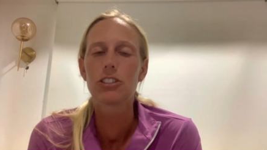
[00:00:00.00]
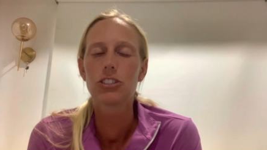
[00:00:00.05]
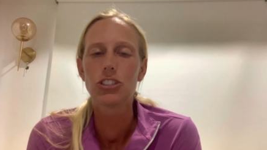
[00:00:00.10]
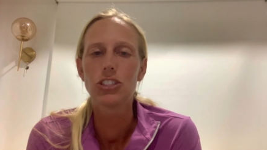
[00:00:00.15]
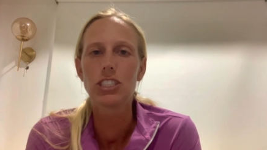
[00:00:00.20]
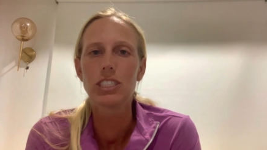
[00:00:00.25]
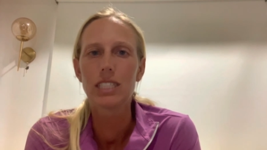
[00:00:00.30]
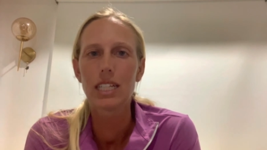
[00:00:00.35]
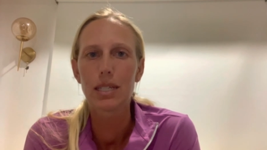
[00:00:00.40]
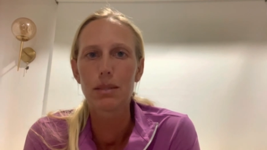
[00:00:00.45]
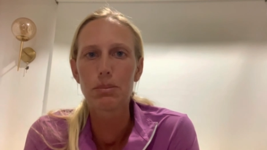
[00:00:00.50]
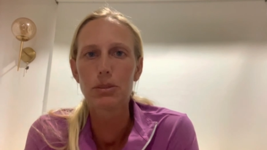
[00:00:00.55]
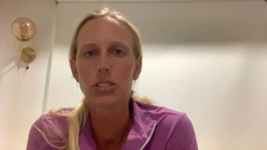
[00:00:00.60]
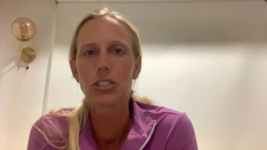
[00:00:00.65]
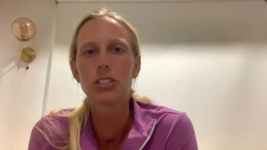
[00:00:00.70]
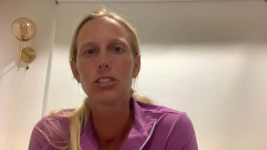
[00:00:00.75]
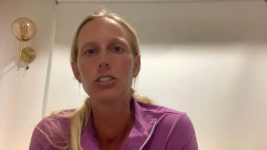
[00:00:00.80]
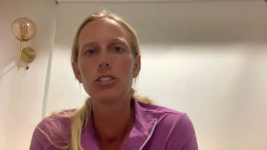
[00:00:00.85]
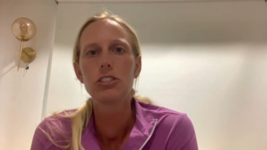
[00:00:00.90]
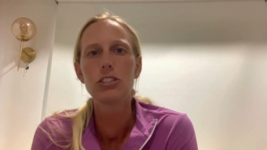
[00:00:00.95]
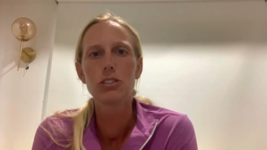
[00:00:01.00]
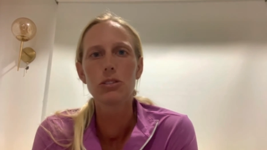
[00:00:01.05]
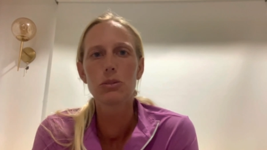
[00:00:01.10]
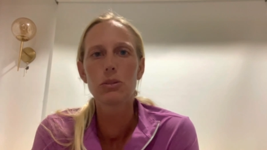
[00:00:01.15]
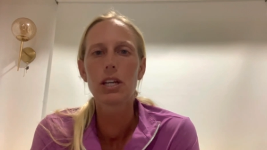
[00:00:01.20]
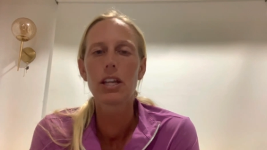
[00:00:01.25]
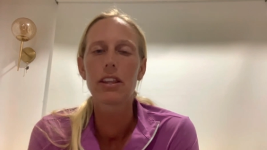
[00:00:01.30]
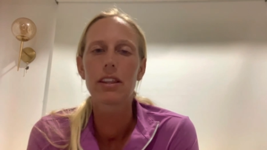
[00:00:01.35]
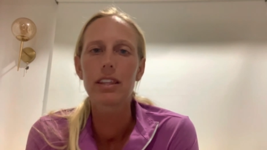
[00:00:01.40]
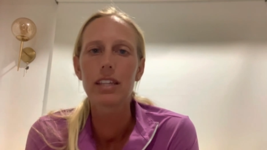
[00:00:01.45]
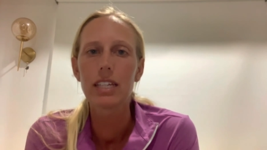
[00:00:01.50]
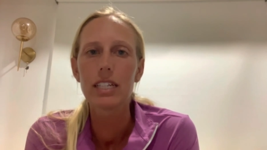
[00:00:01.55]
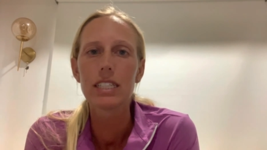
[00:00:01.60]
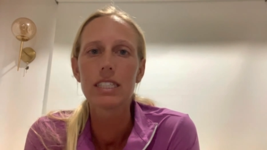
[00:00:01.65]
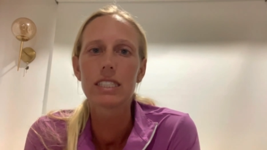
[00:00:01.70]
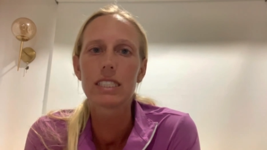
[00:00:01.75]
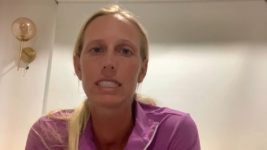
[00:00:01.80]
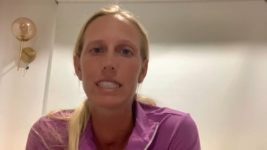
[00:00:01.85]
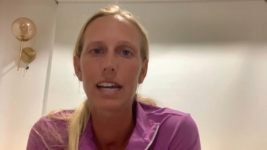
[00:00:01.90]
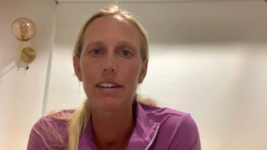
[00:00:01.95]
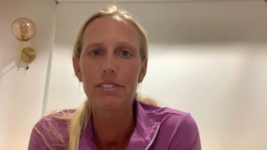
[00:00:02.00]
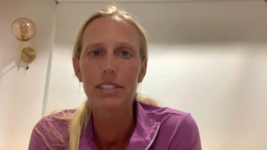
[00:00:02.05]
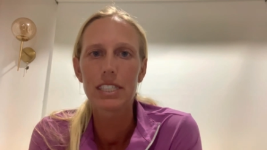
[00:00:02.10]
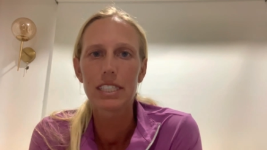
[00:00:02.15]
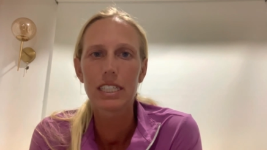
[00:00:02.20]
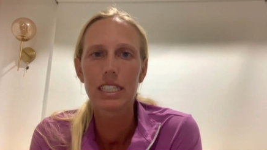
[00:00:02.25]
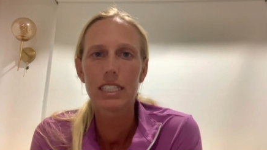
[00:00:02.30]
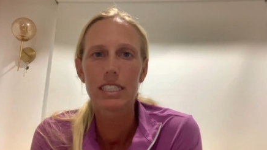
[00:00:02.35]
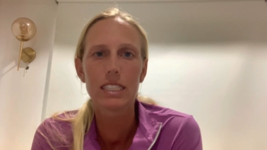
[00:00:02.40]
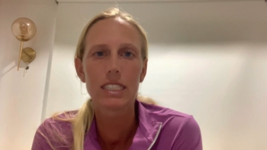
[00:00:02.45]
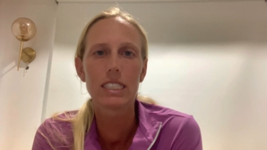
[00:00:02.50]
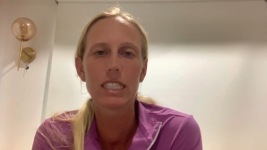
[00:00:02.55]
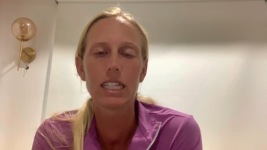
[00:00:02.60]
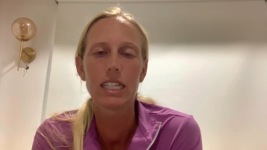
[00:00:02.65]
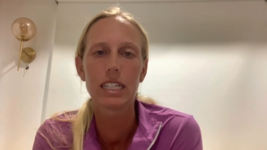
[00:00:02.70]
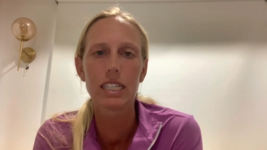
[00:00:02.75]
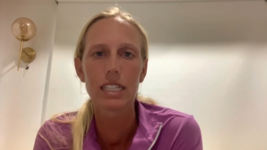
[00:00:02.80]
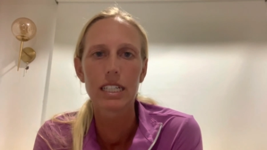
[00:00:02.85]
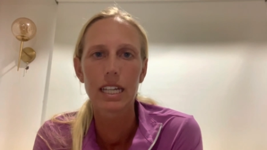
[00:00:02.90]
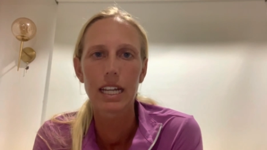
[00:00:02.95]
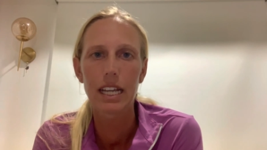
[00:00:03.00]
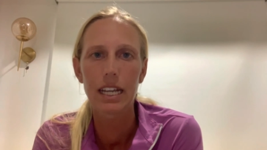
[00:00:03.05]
she's able to do the 70s in